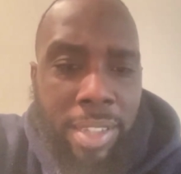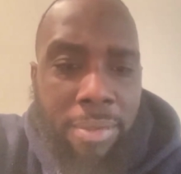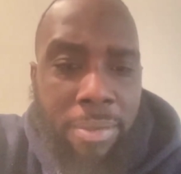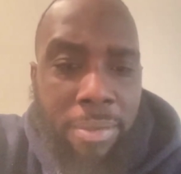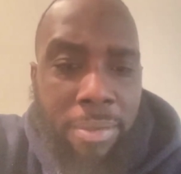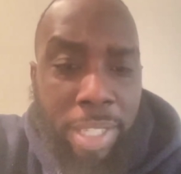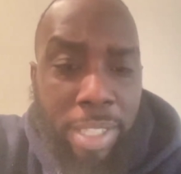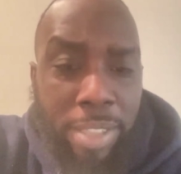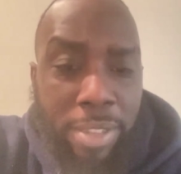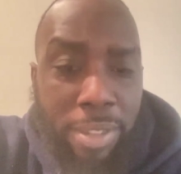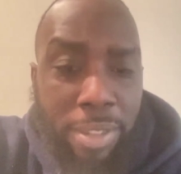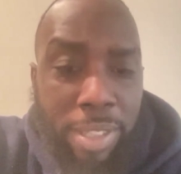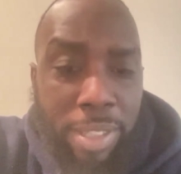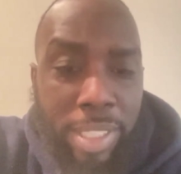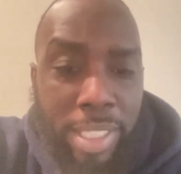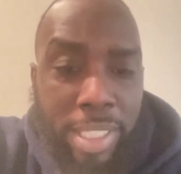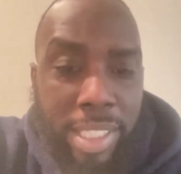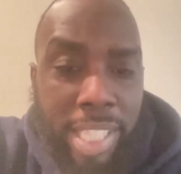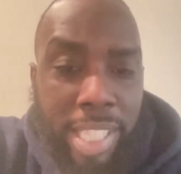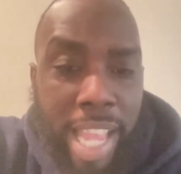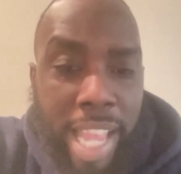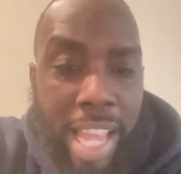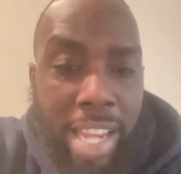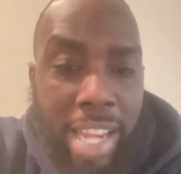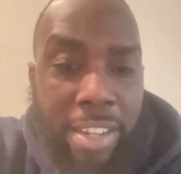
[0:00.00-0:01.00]

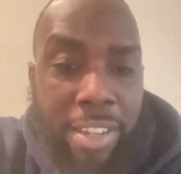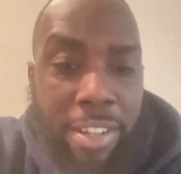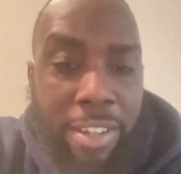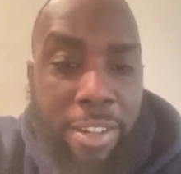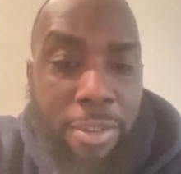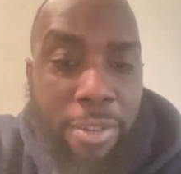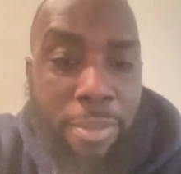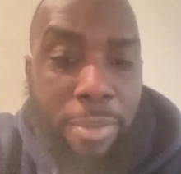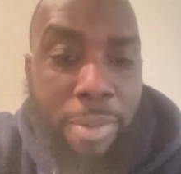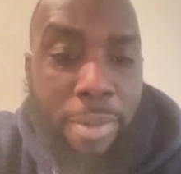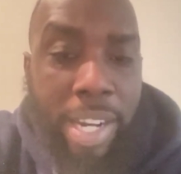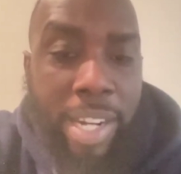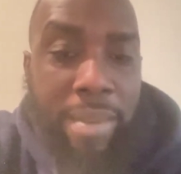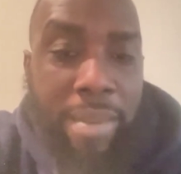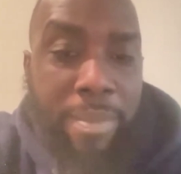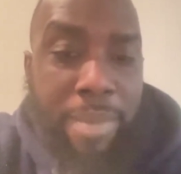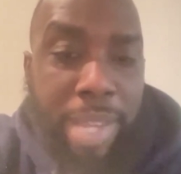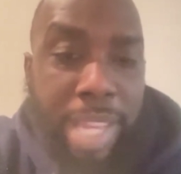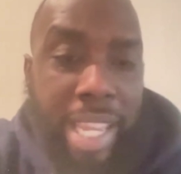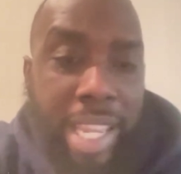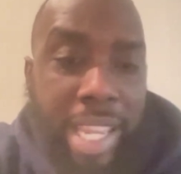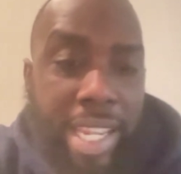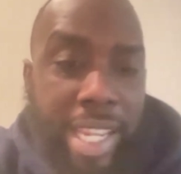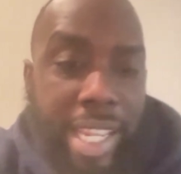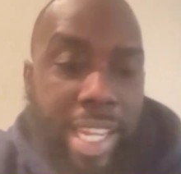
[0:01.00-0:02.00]
resources. How do you
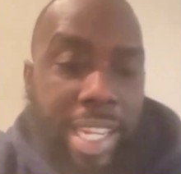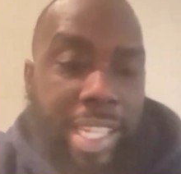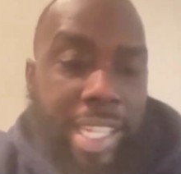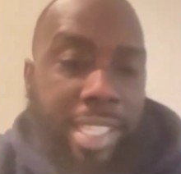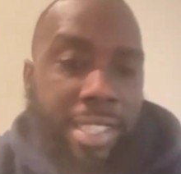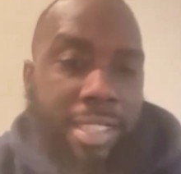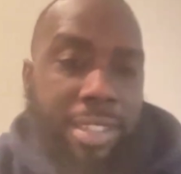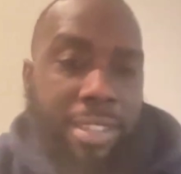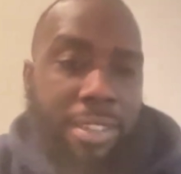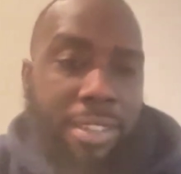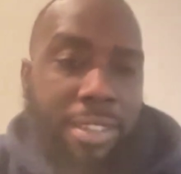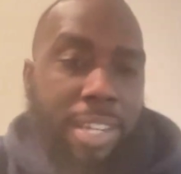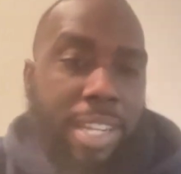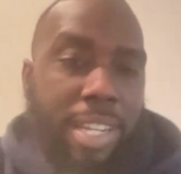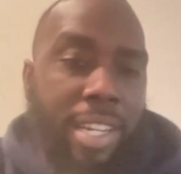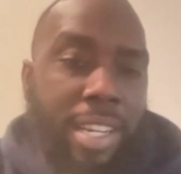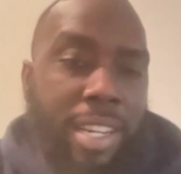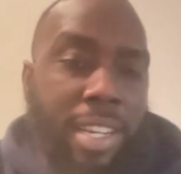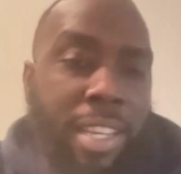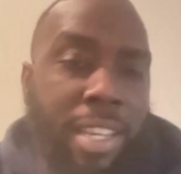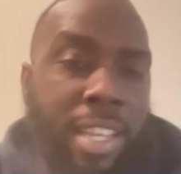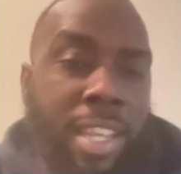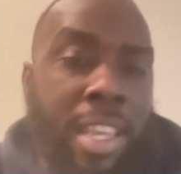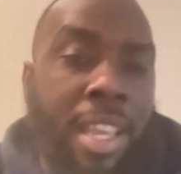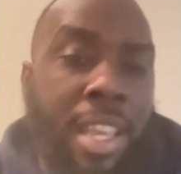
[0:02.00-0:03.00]
recommend getting started?
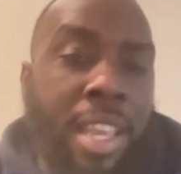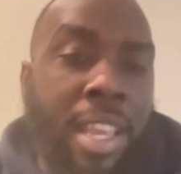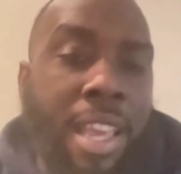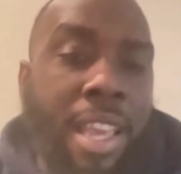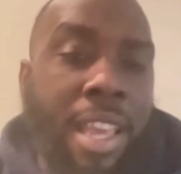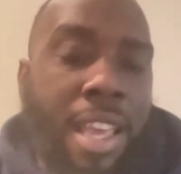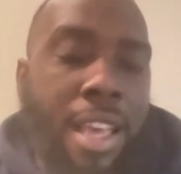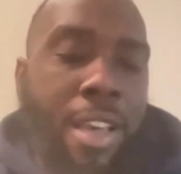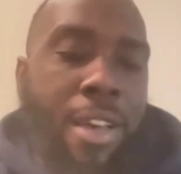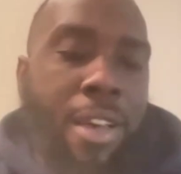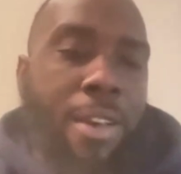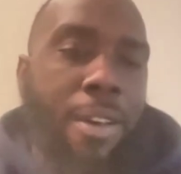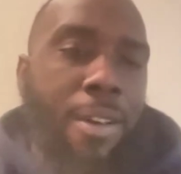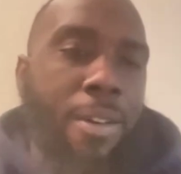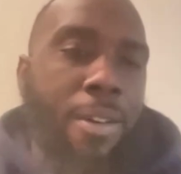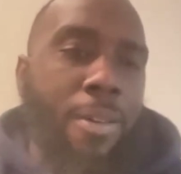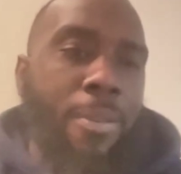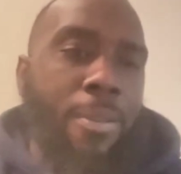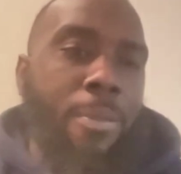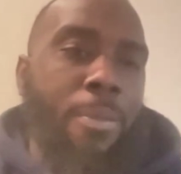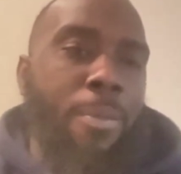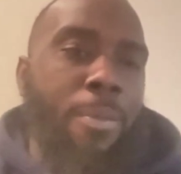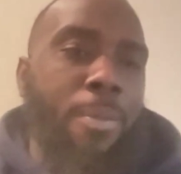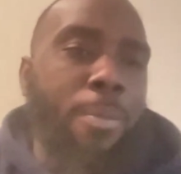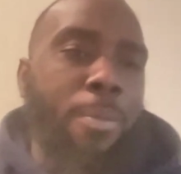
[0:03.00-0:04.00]

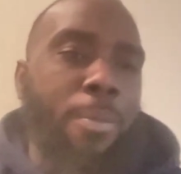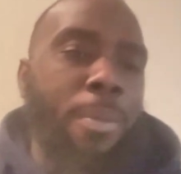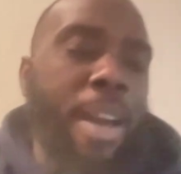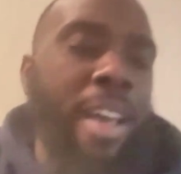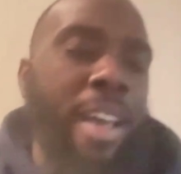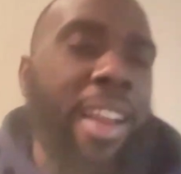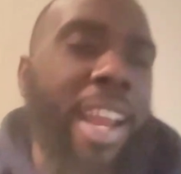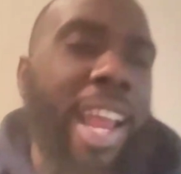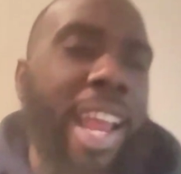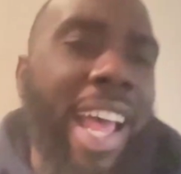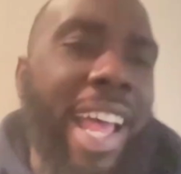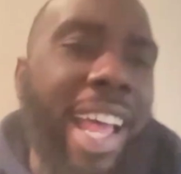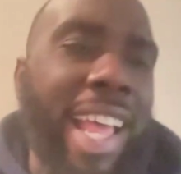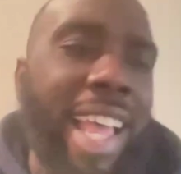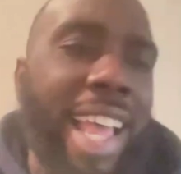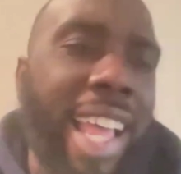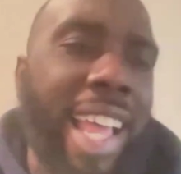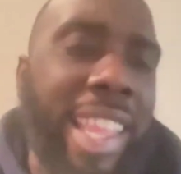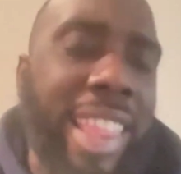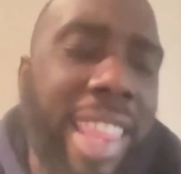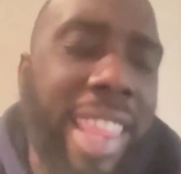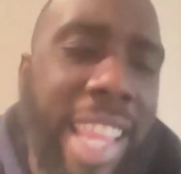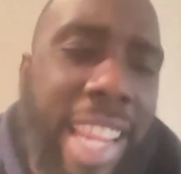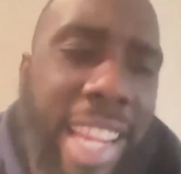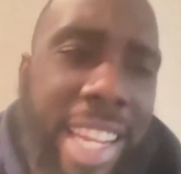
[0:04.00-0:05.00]
Well, I,
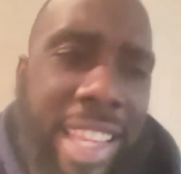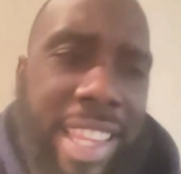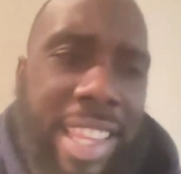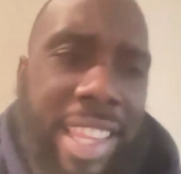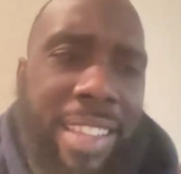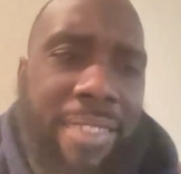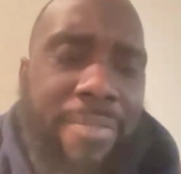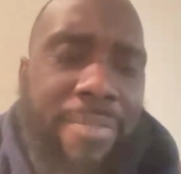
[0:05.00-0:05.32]
I think